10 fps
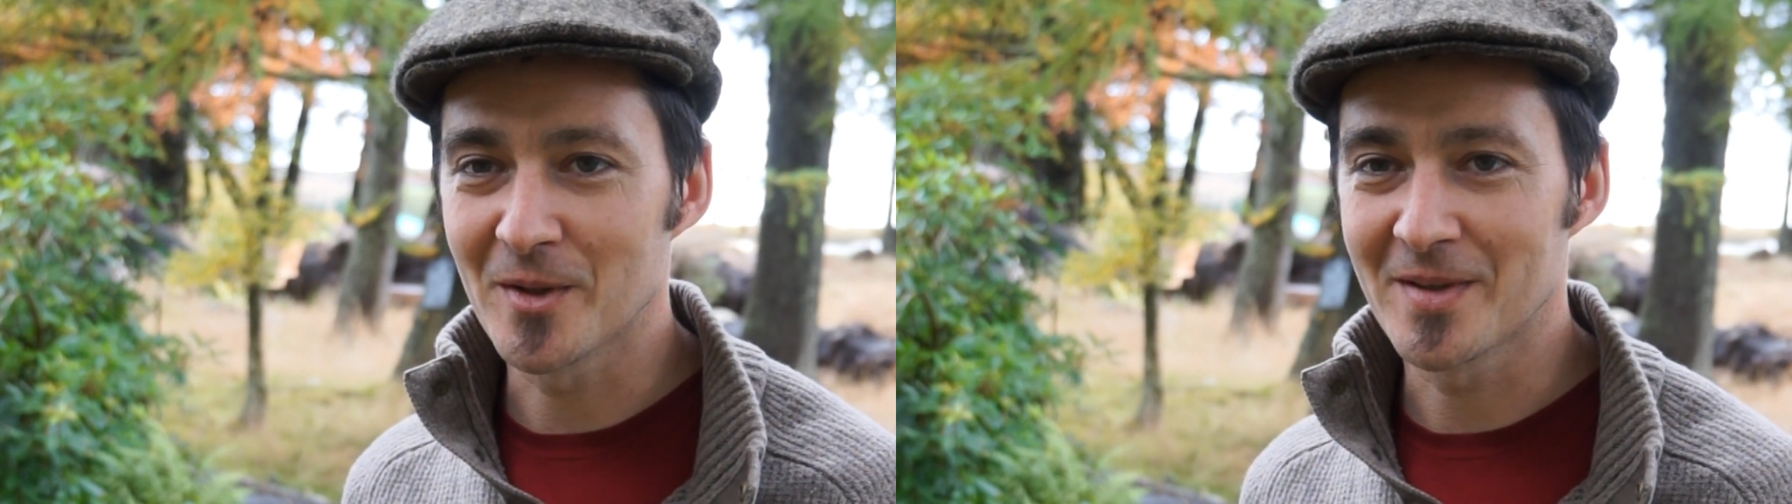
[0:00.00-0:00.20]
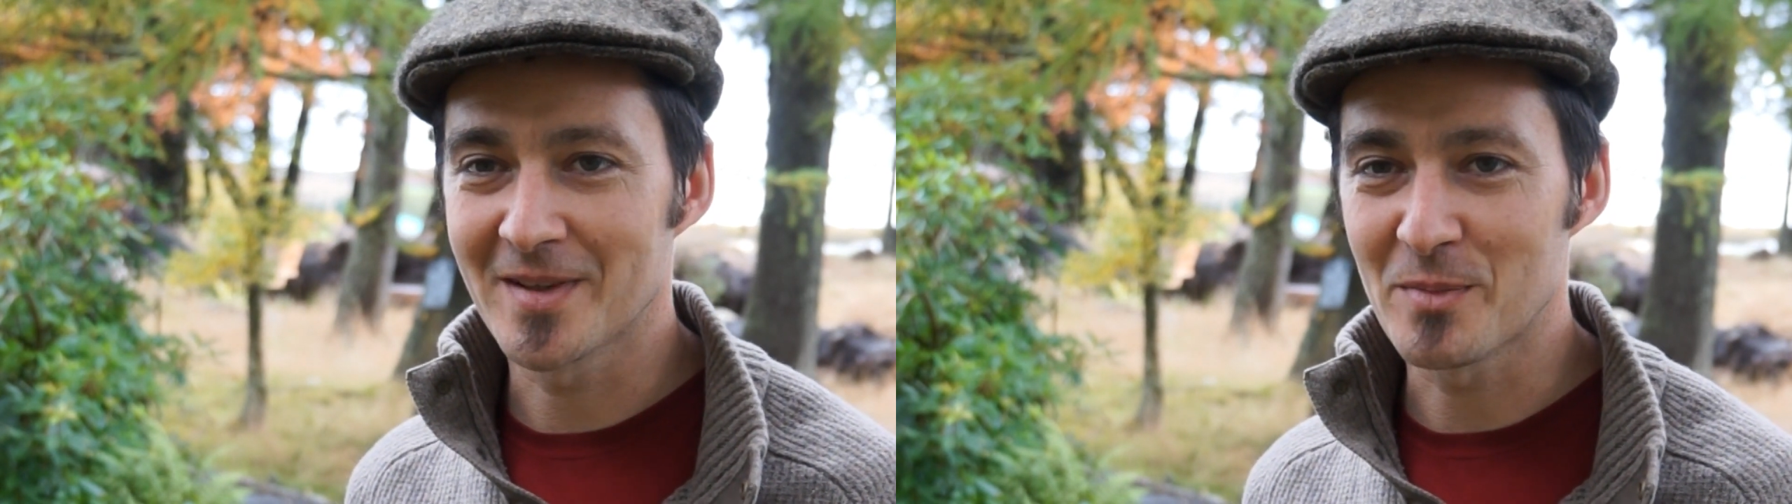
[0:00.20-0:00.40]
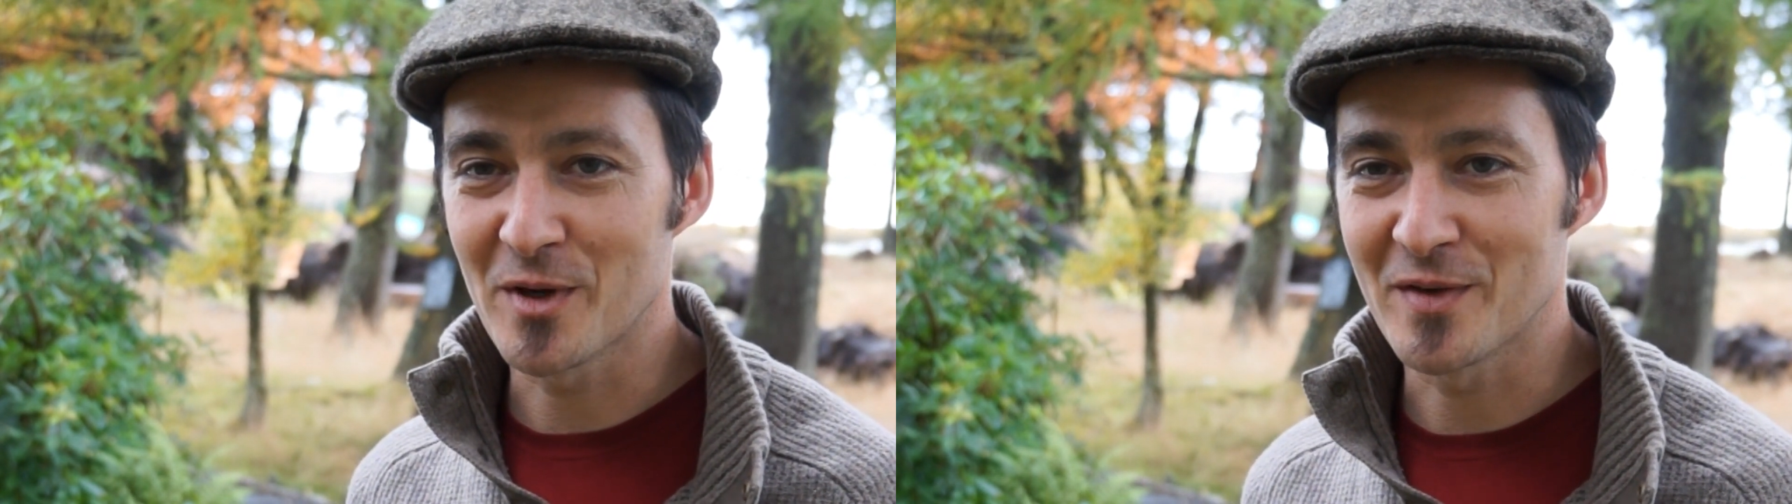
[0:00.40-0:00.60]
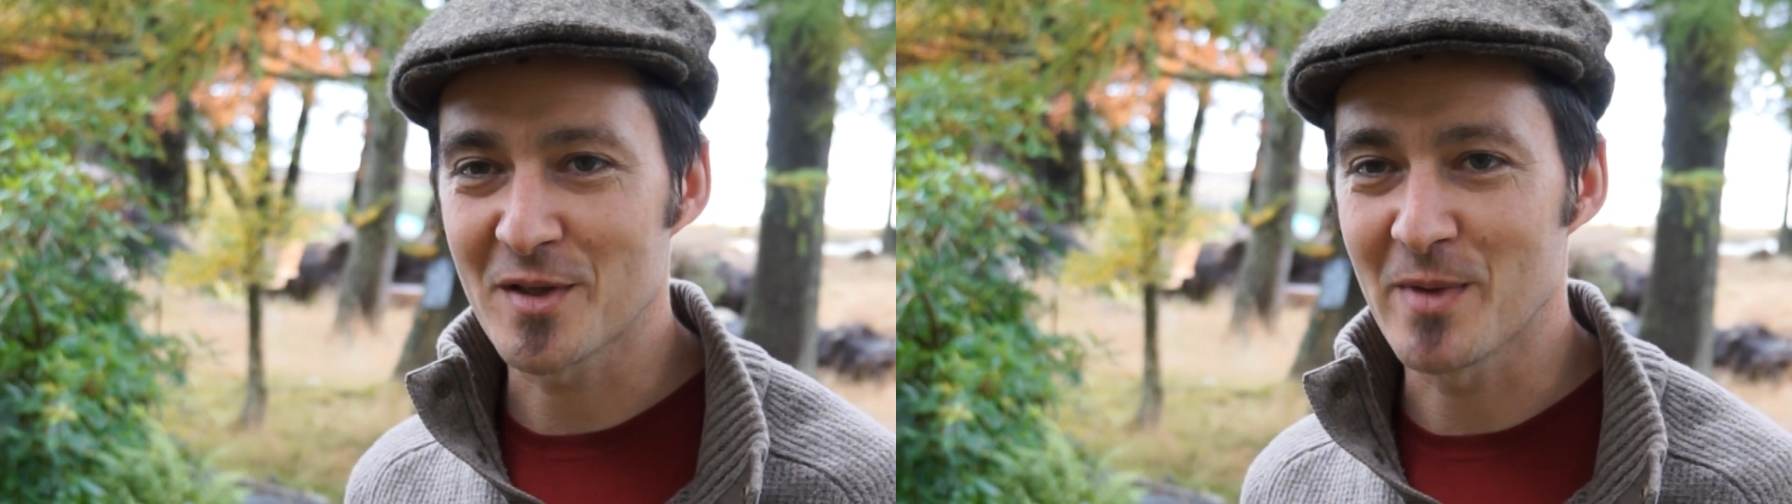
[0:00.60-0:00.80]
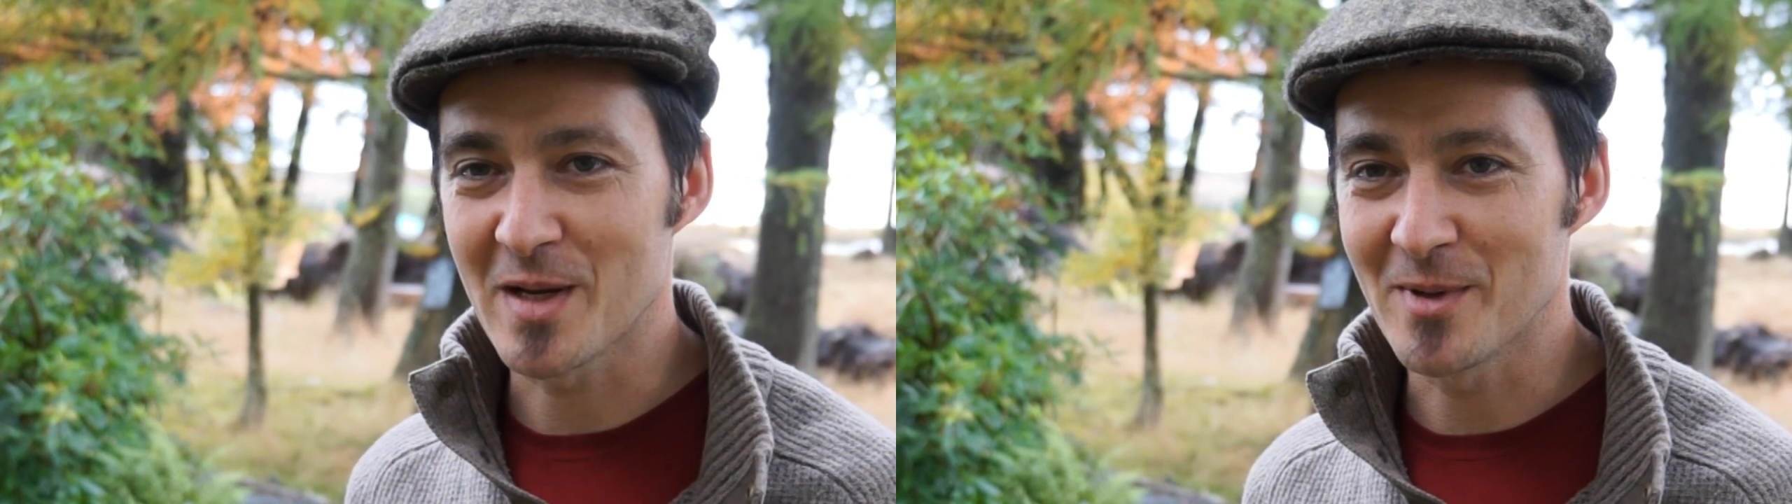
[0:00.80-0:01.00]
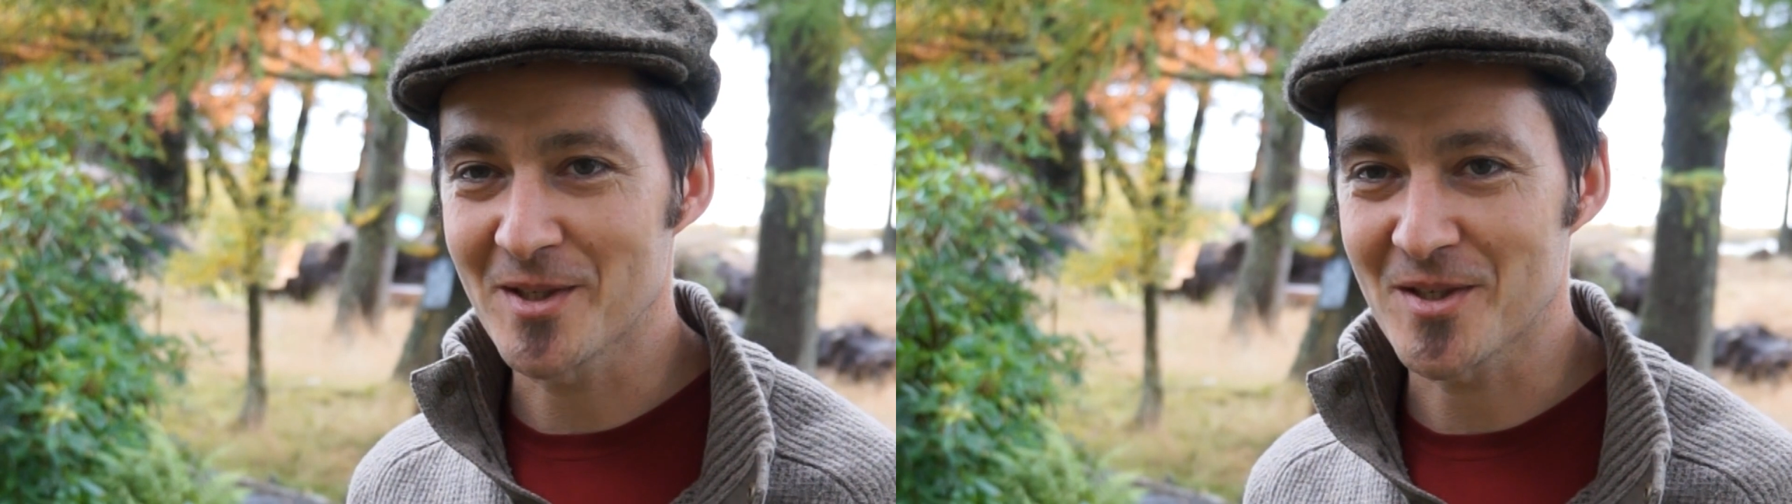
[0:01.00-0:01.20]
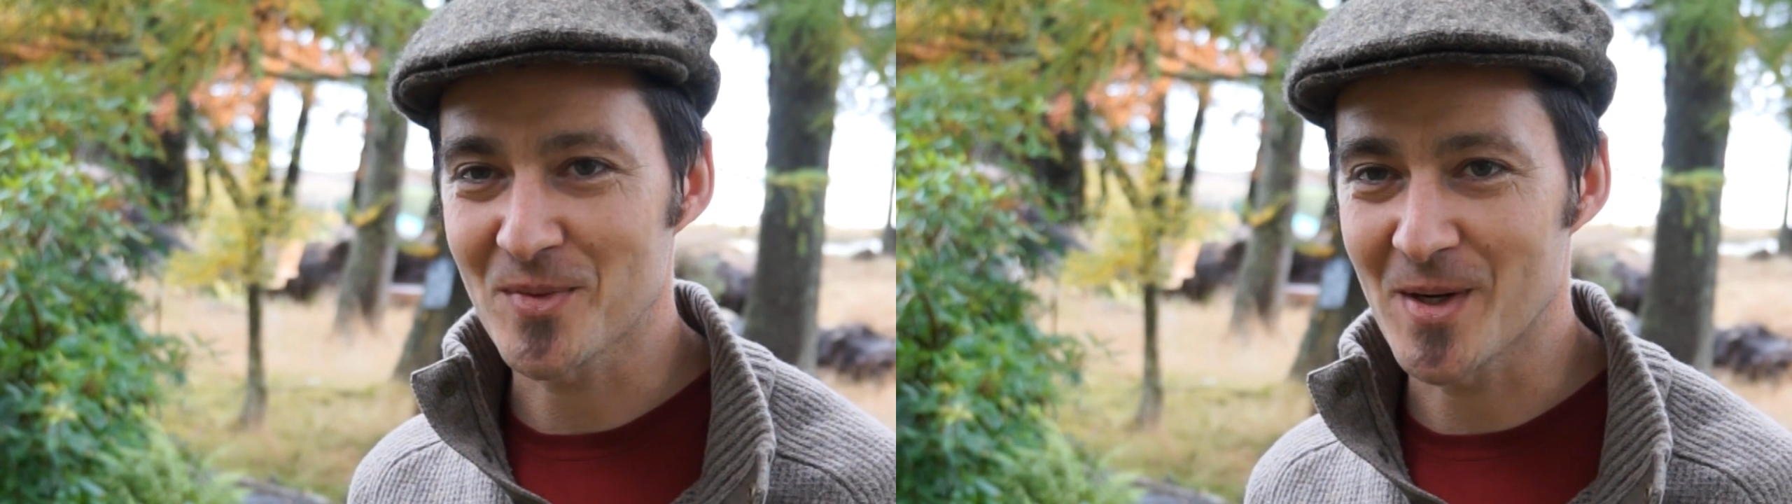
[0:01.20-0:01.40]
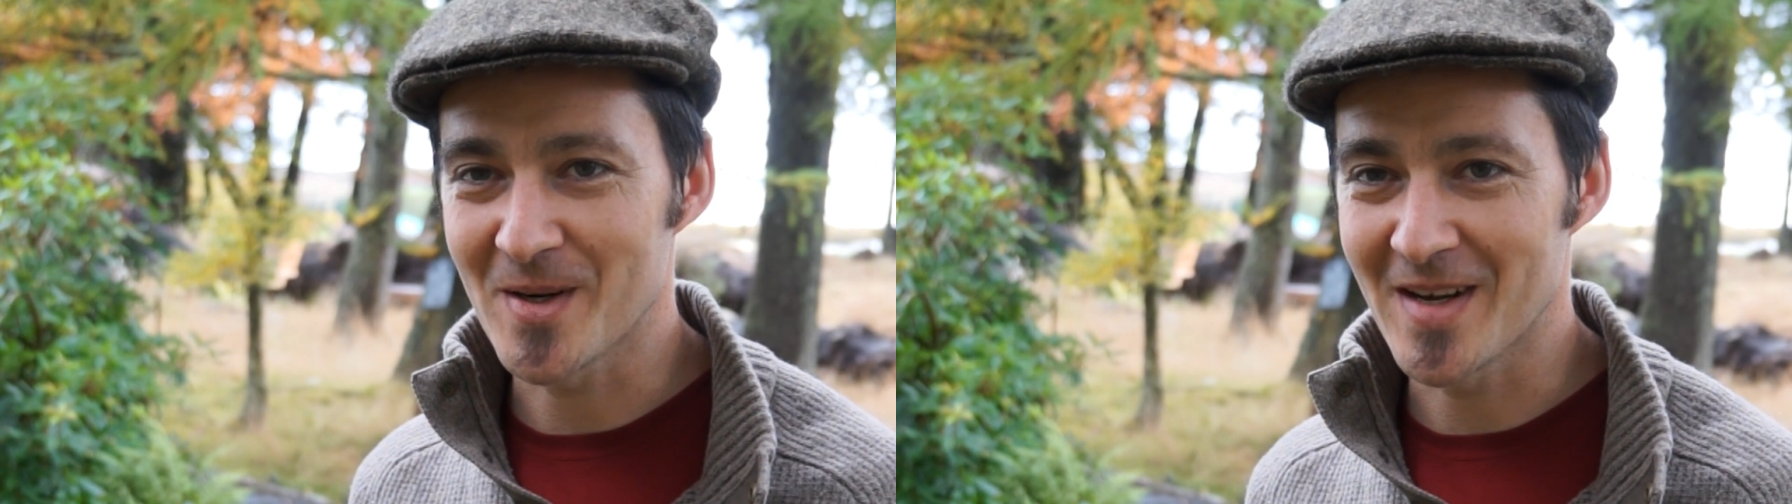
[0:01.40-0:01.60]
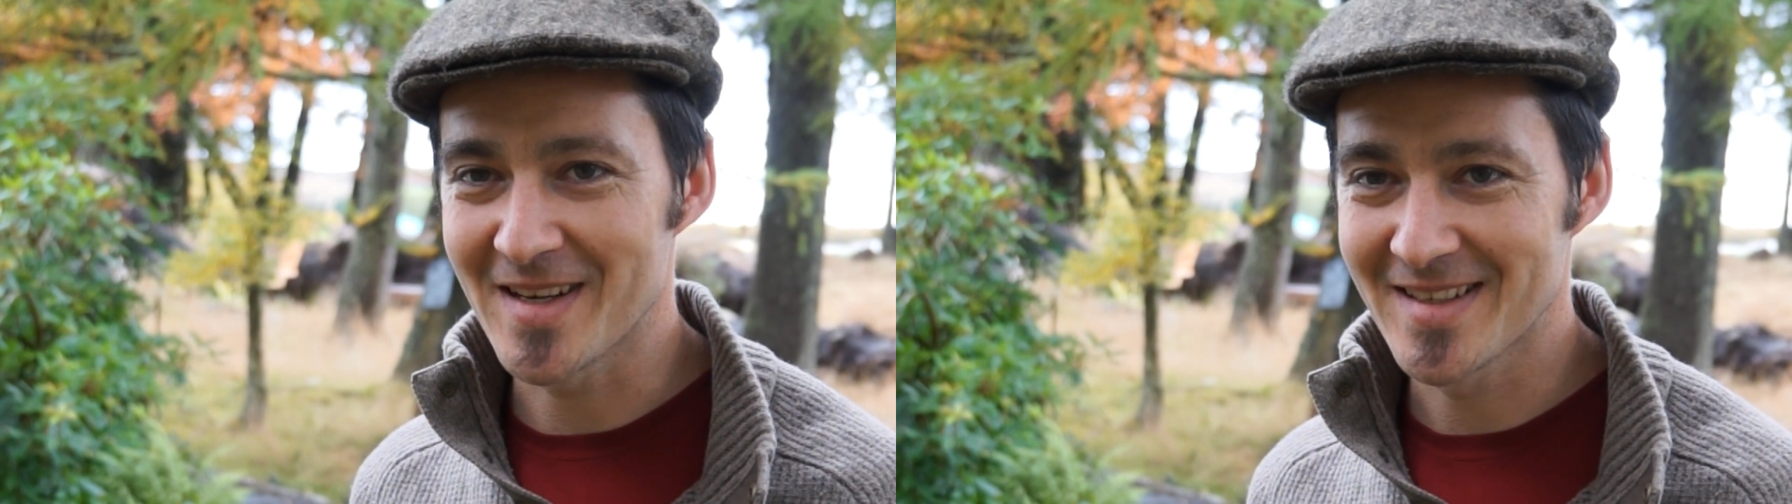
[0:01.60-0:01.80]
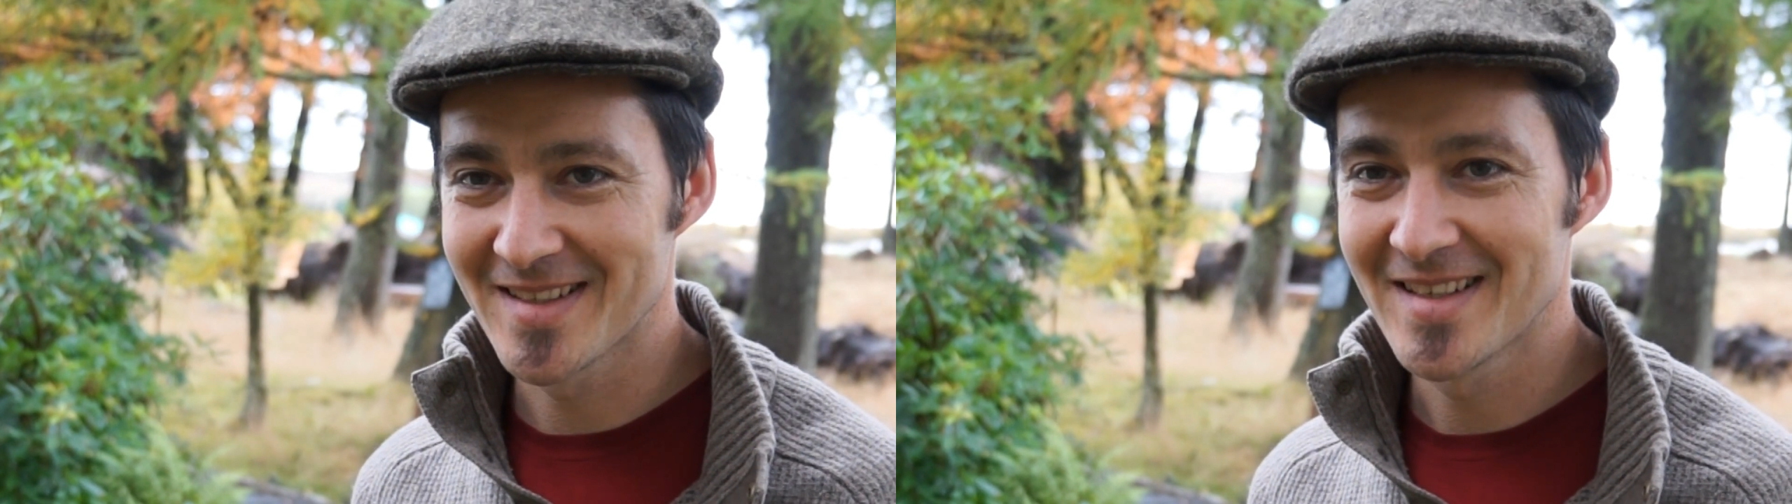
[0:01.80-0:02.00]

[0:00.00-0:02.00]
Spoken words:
And the previous minibuses were